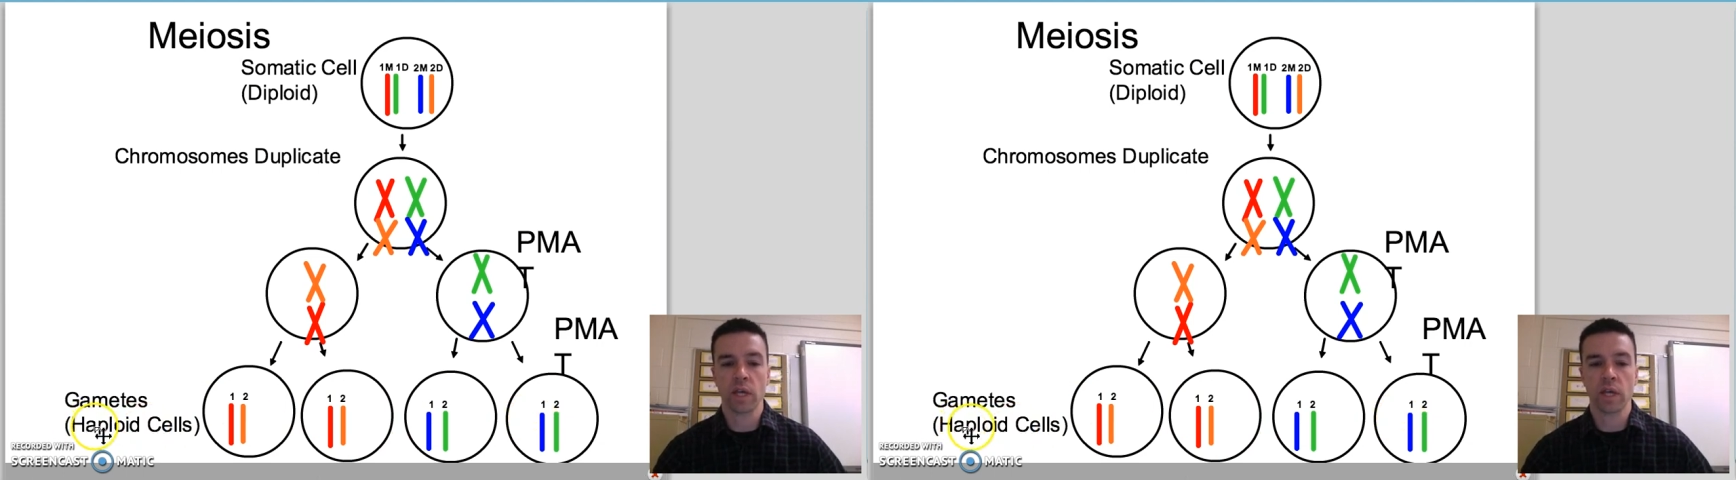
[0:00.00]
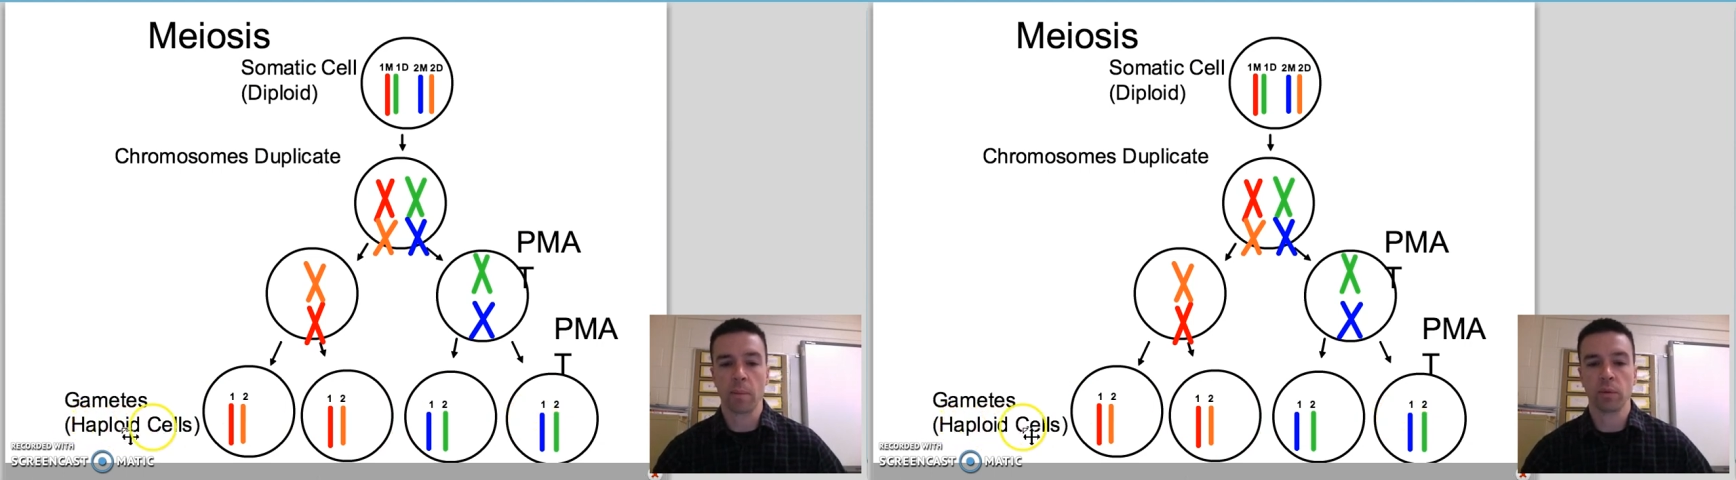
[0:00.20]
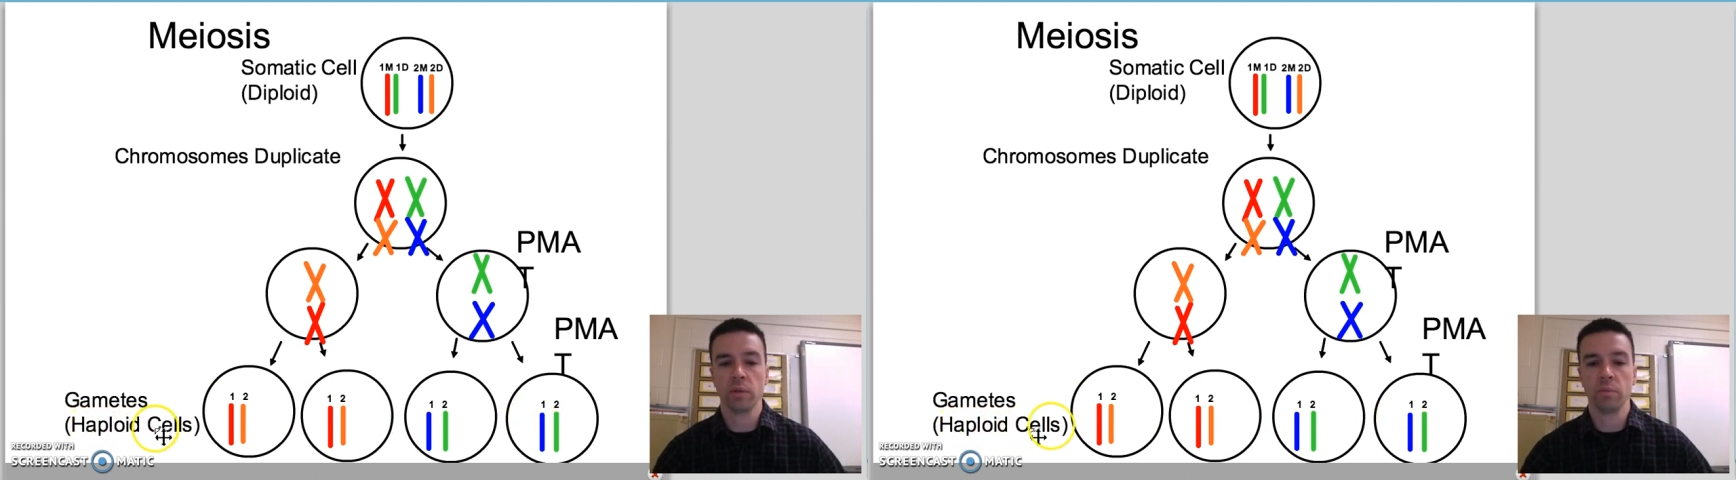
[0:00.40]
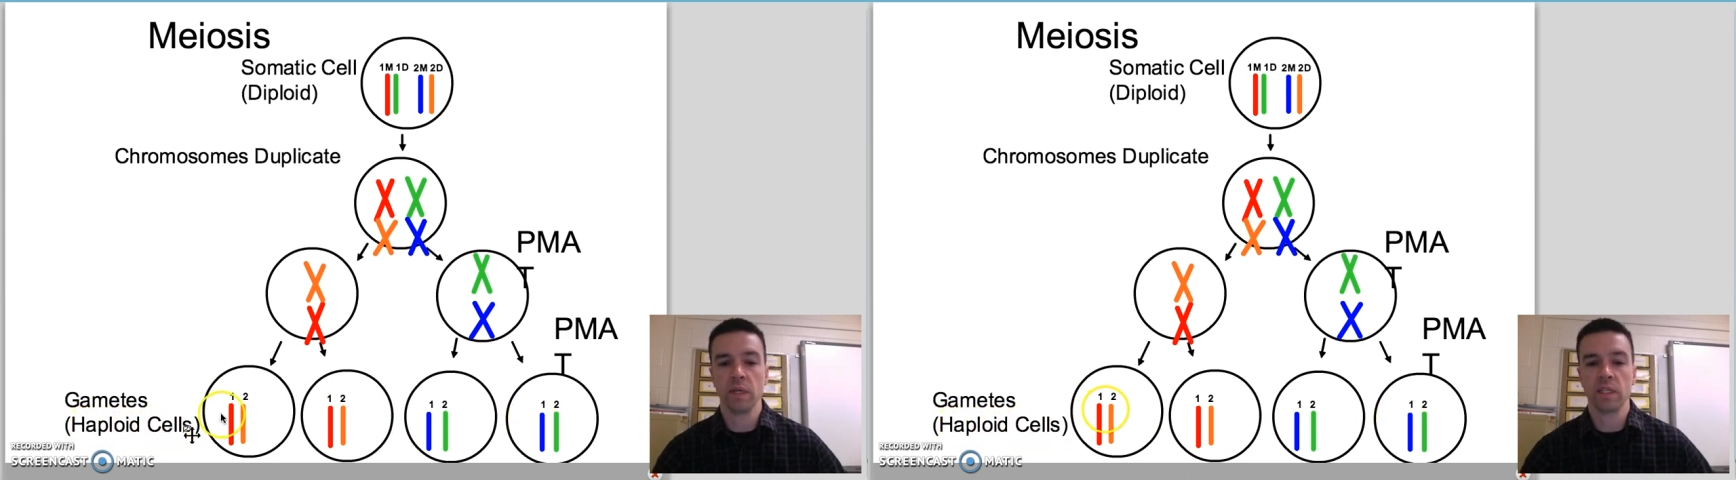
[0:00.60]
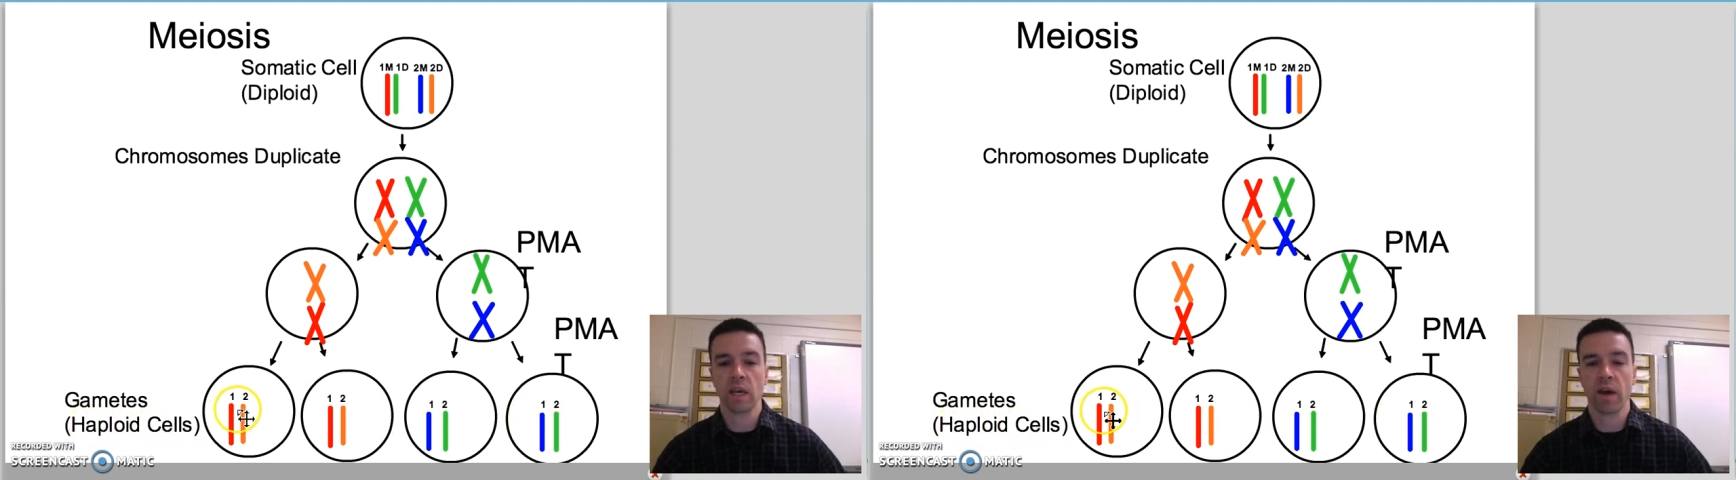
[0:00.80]
haploid
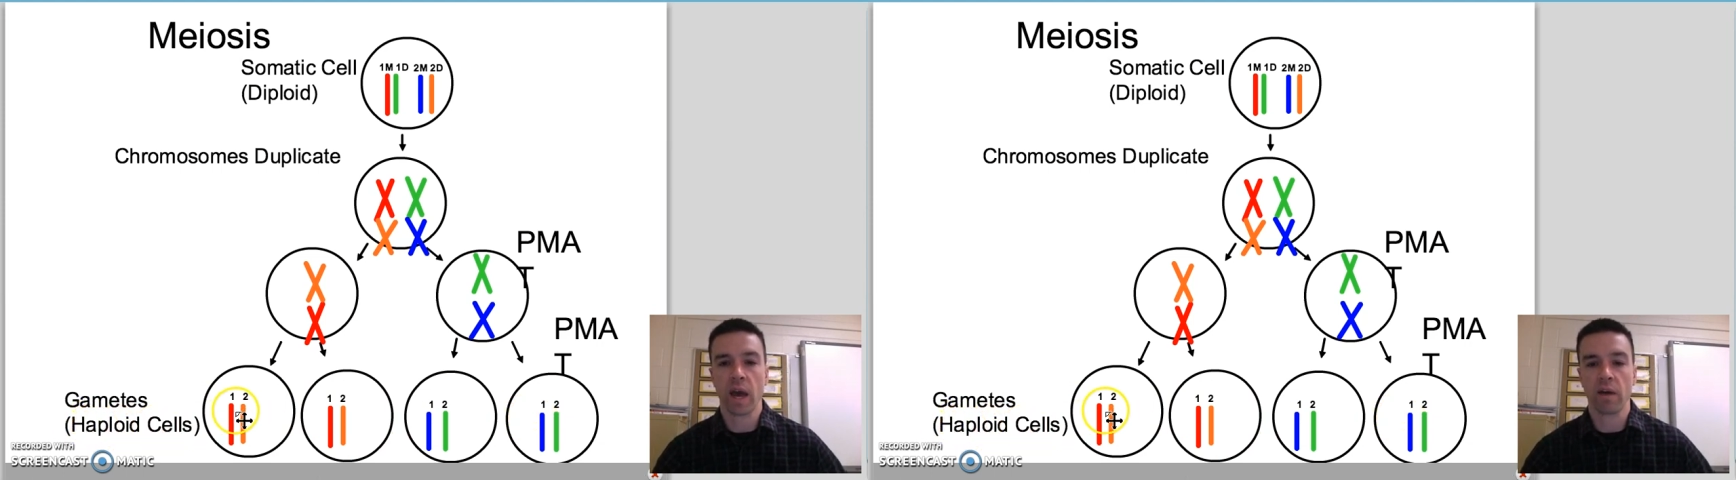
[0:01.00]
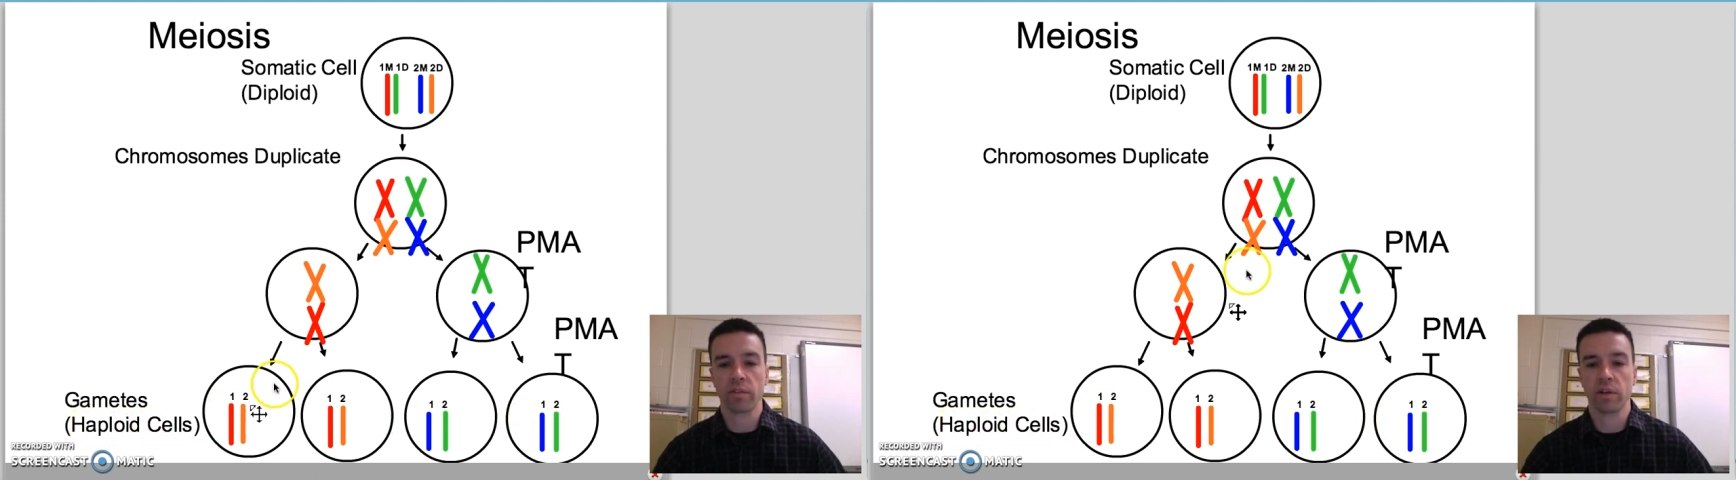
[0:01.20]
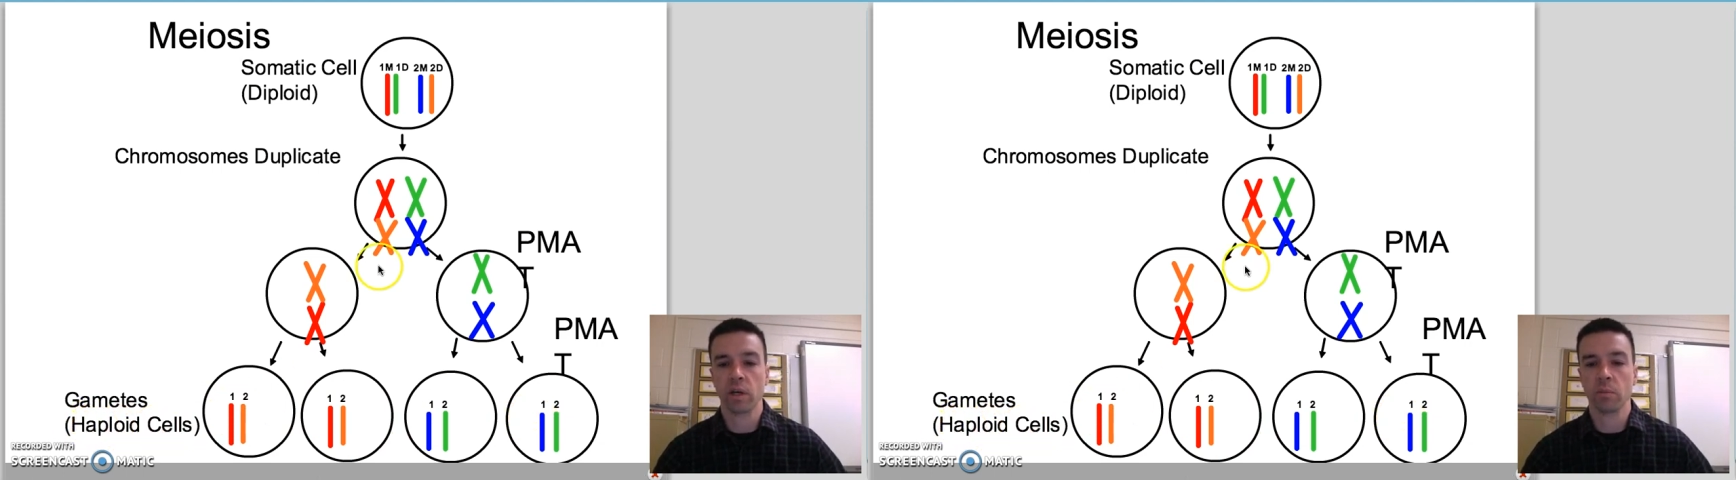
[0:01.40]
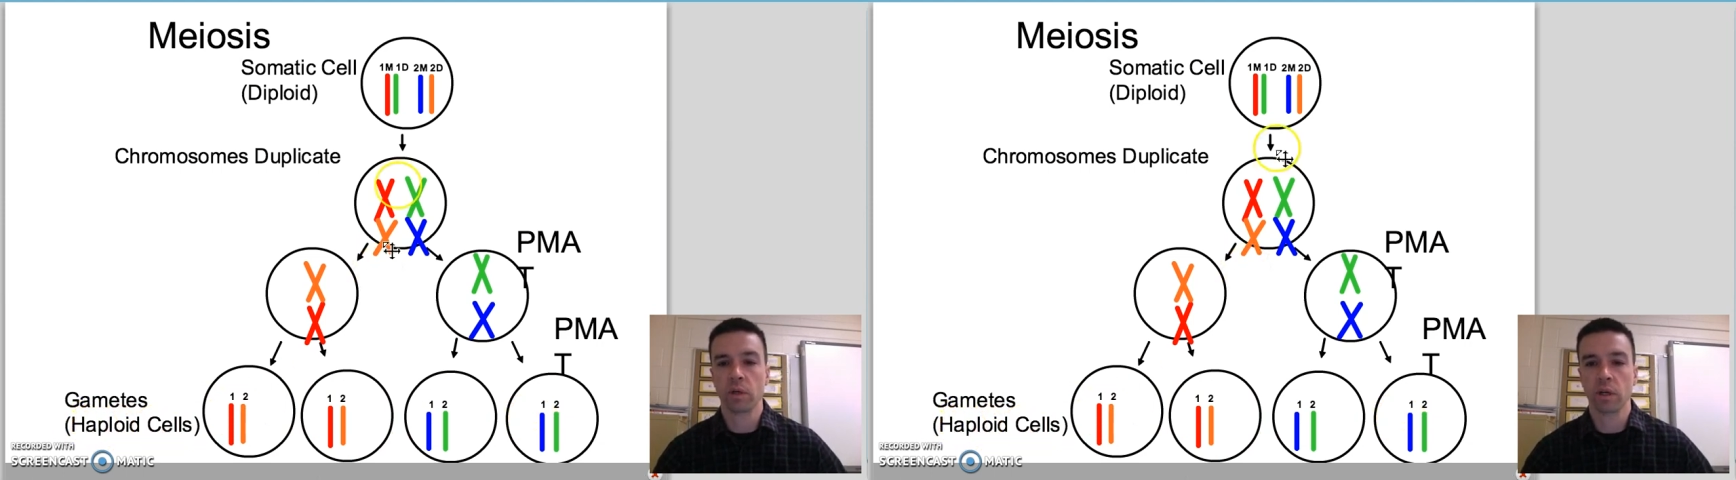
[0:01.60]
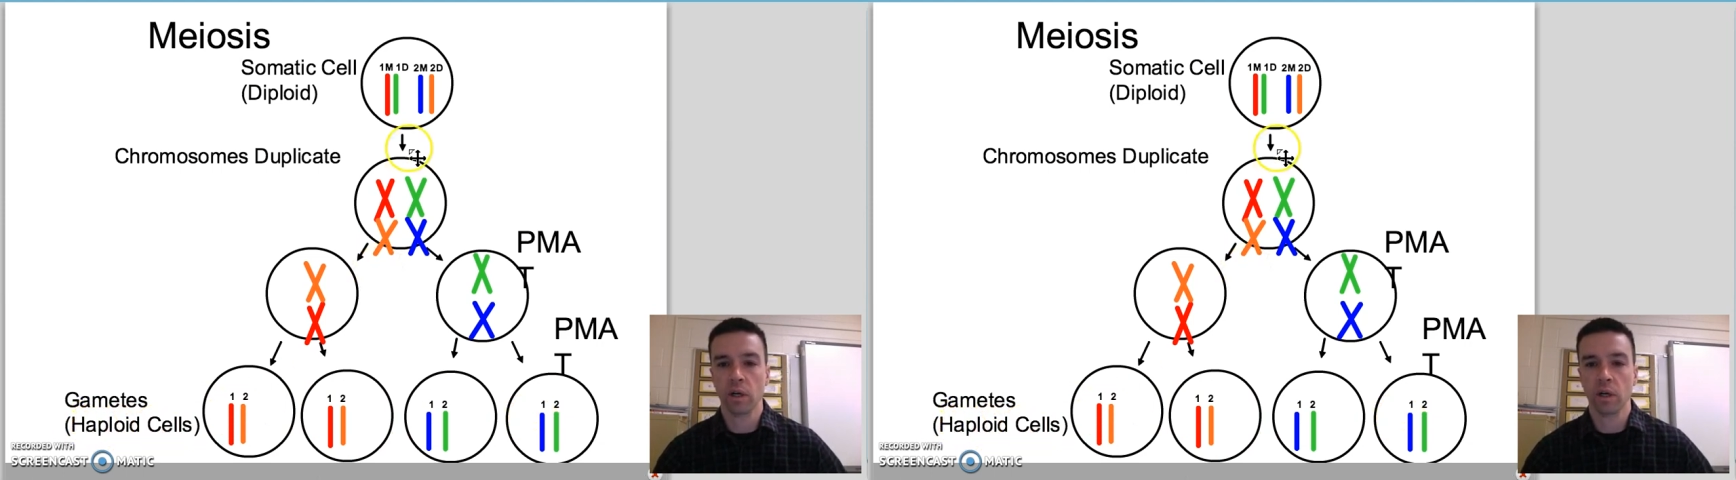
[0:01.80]
means they have half the number